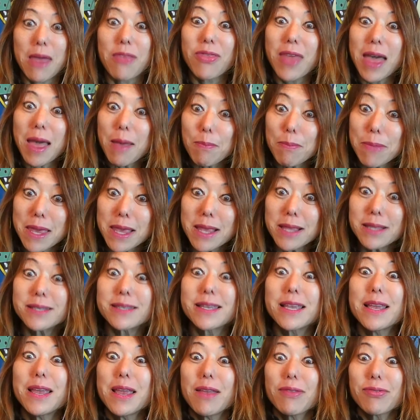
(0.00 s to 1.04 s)
And that means
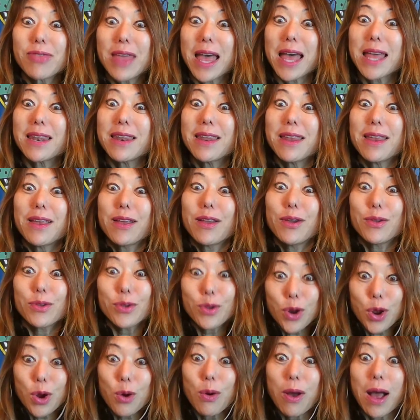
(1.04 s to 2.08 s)
that,
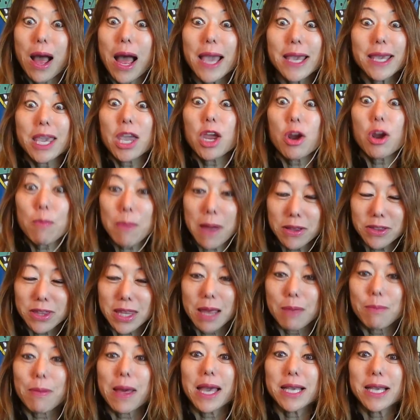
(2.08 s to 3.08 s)
I care about them.